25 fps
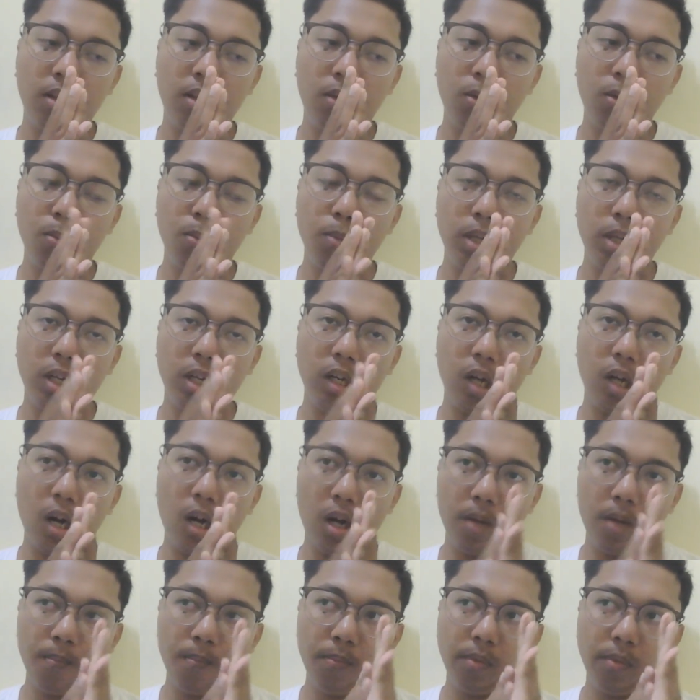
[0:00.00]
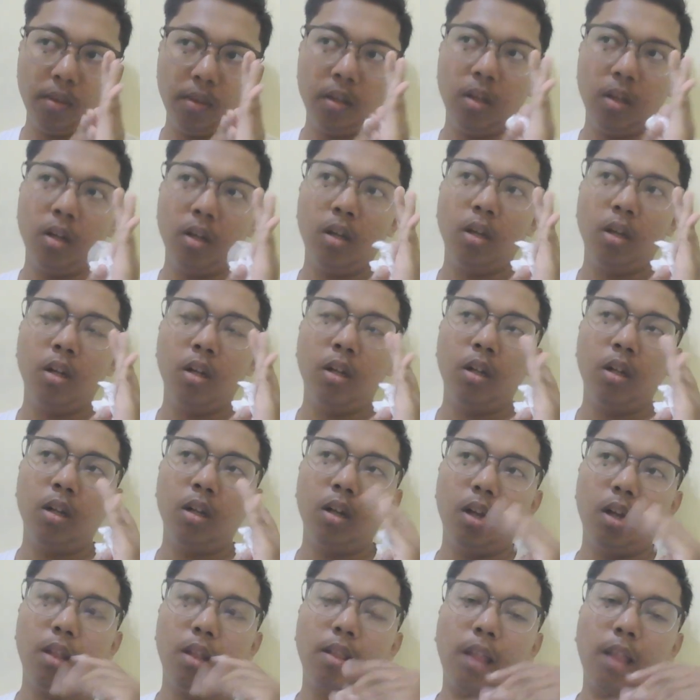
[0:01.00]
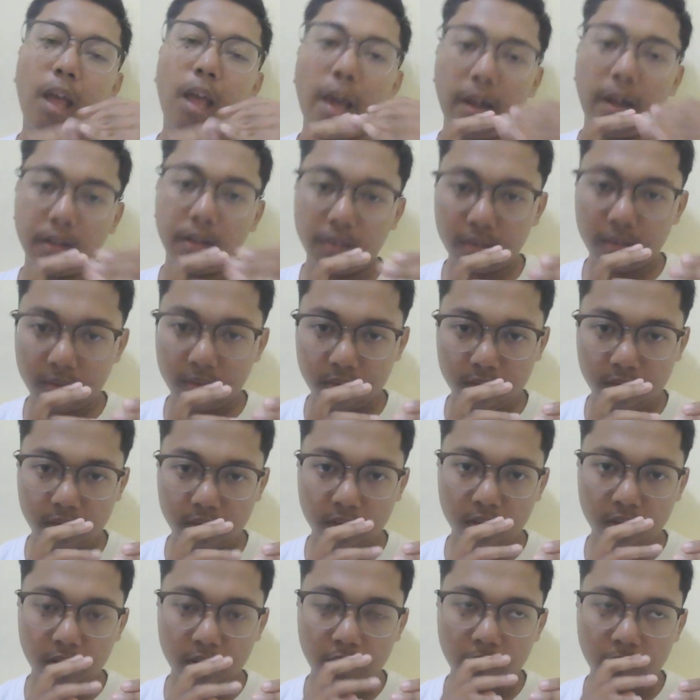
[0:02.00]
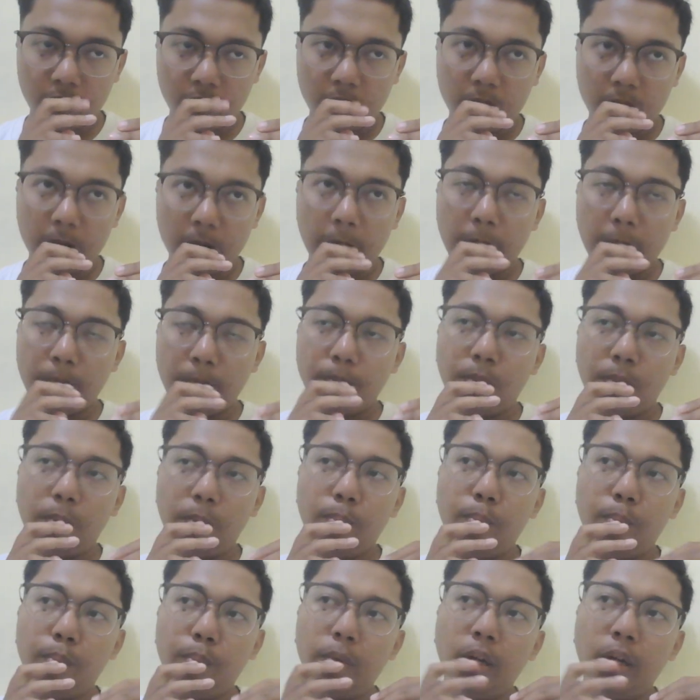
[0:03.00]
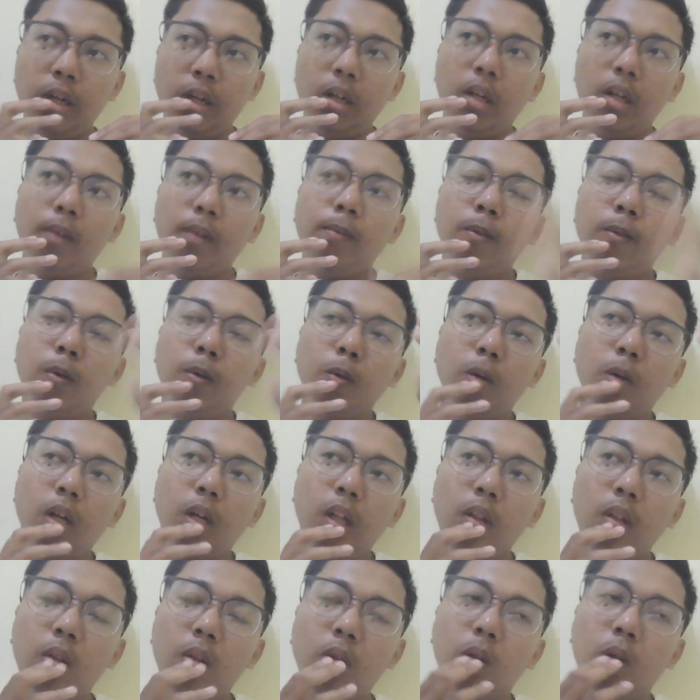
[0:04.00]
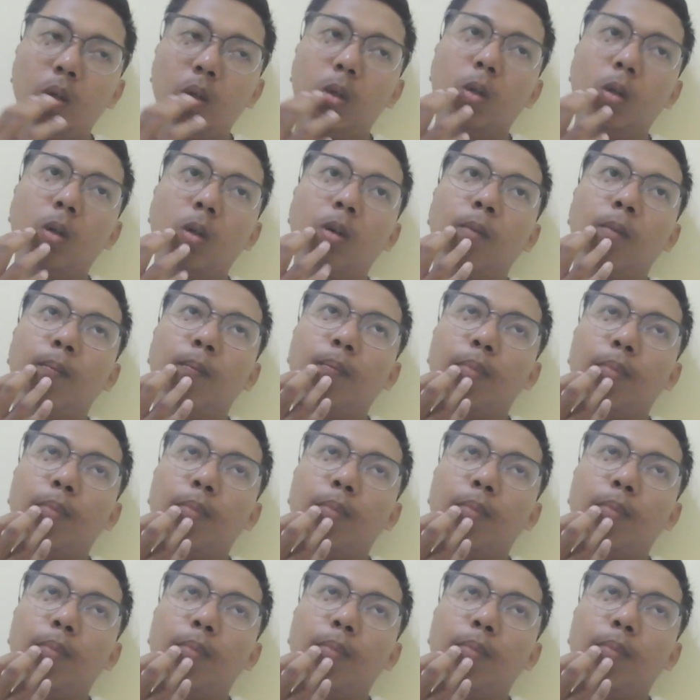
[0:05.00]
to become a text. But if you want to